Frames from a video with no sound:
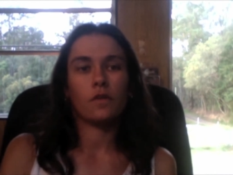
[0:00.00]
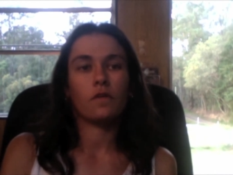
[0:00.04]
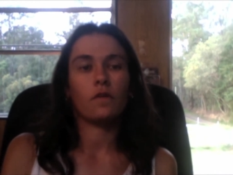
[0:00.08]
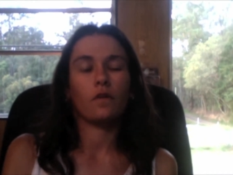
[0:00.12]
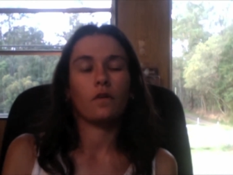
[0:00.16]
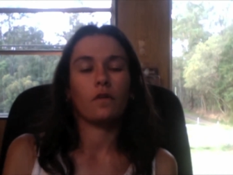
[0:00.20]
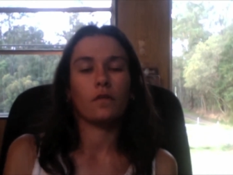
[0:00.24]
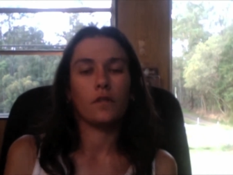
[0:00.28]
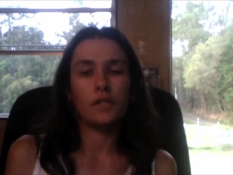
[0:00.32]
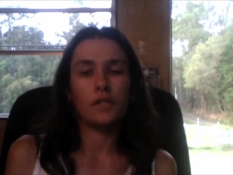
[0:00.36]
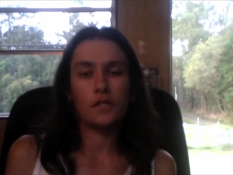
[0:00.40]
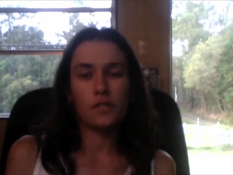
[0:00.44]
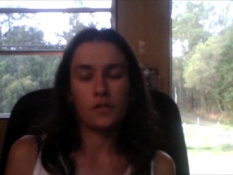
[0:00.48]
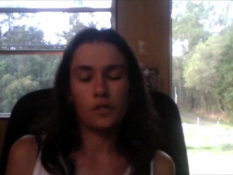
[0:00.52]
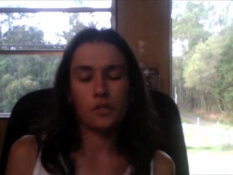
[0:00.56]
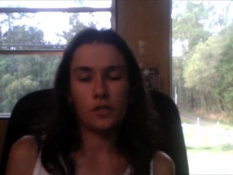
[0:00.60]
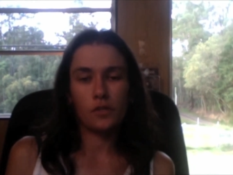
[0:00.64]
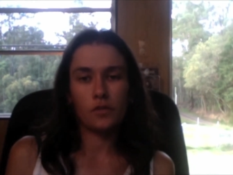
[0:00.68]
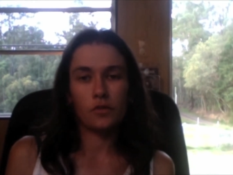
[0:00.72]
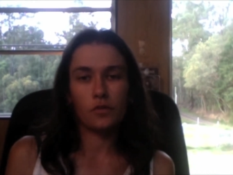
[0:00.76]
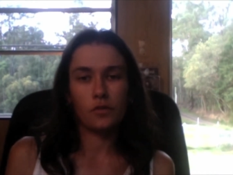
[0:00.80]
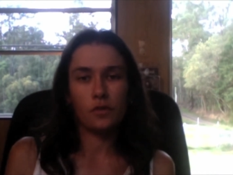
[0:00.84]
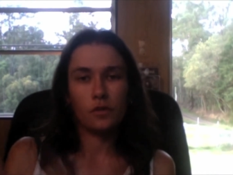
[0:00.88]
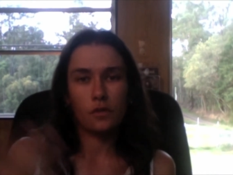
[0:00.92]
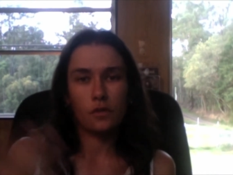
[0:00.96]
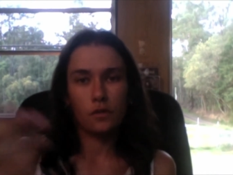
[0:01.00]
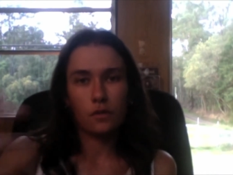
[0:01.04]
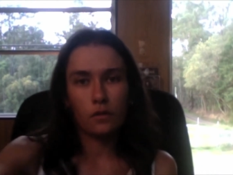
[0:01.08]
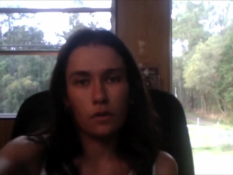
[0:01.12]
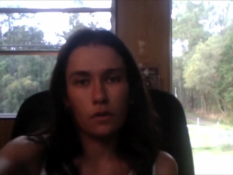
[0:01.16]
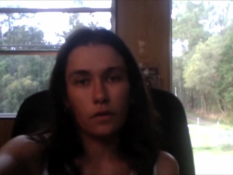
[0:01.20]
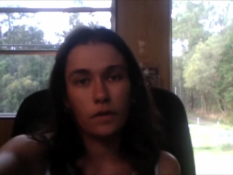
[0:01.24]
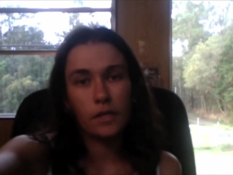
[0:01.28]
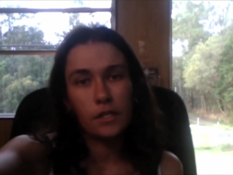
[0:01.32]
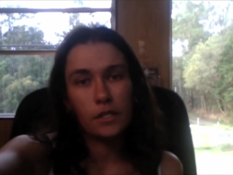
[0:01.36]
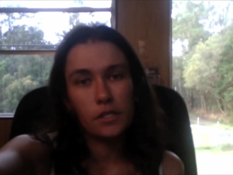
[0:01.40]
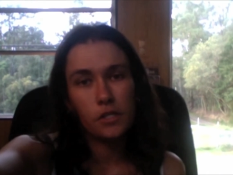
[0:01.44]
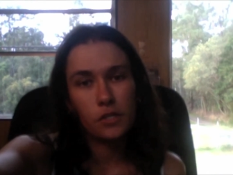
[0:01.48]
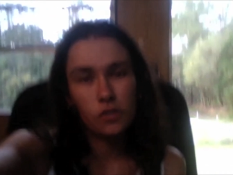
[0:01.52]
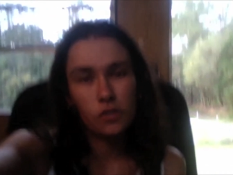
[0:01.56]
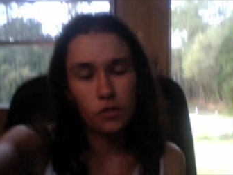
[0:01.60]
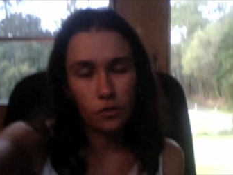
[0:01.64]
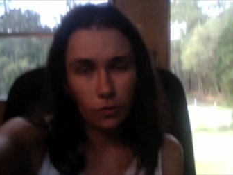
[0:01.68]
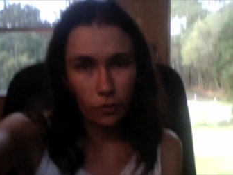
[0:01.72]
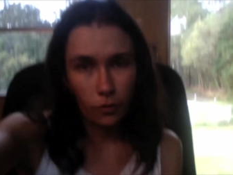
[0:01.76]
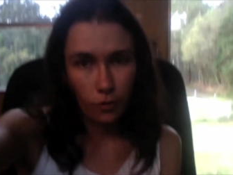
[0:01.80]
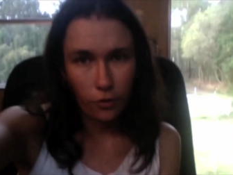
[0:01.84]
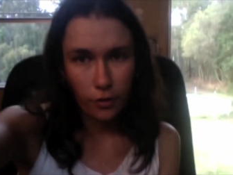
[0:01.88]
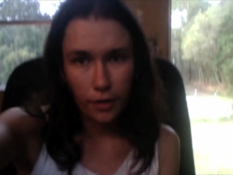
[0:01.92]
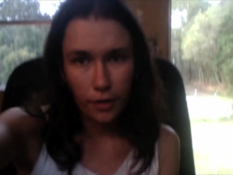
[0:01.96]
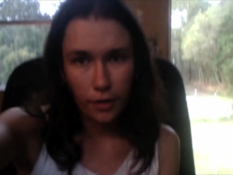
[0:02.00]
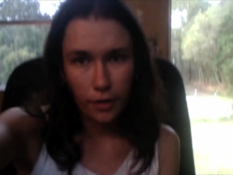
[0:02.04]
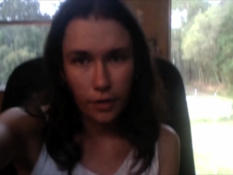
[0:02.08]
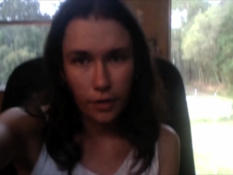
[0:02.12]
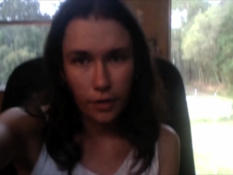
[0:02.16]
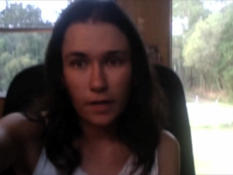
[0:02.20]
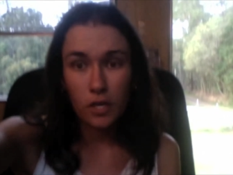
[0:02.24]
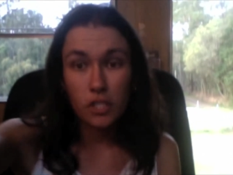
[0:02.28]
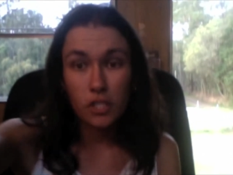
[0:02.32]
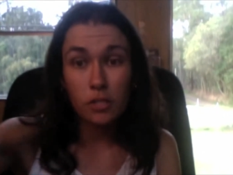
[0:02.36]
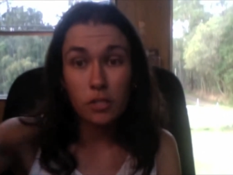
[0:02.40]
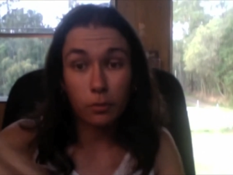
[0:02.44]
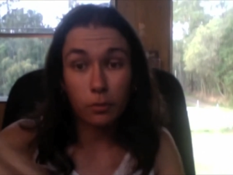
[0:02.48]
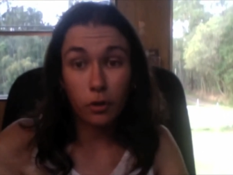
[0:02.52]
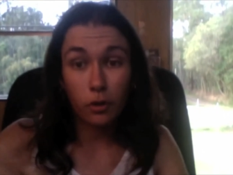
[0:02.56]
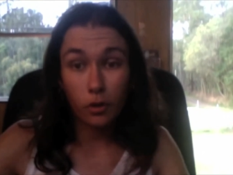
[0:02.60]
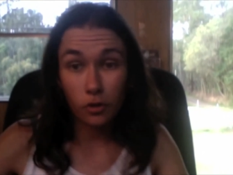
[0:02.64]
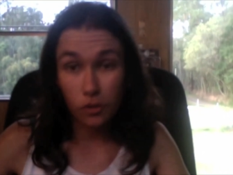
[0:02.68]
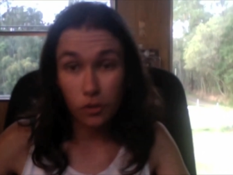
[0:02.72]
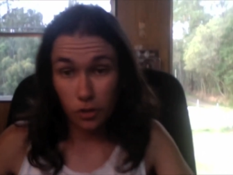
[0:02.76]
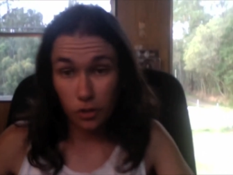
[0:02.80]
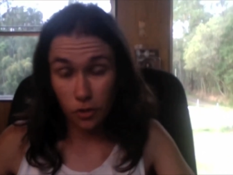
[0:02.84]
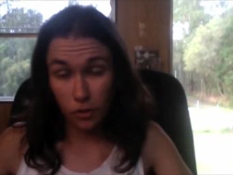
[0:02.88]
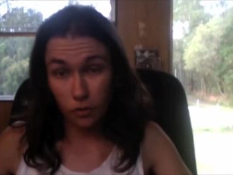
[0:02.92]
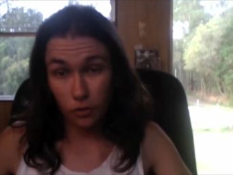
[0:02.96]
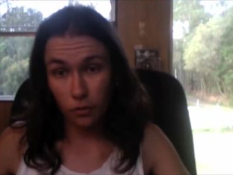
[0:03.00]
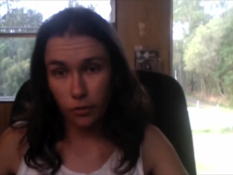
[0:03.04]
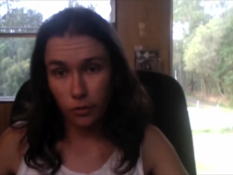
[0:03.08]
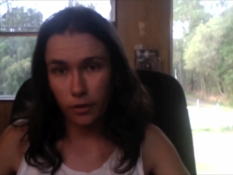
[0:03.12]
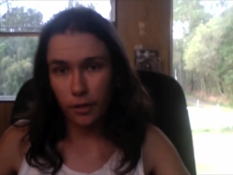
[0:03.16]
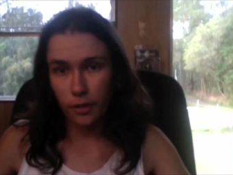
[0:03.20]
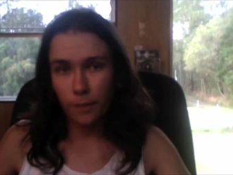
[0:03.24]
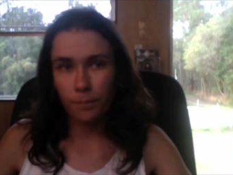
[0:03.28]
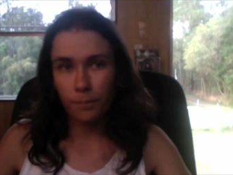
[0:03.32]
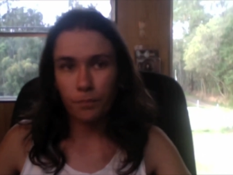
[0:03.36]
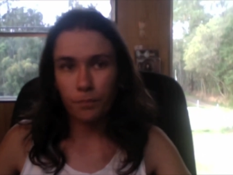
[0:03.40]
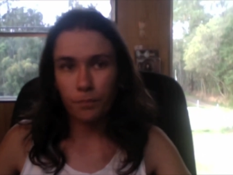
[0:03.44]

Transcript: on this, on this sorority. They used to belong to the sorority,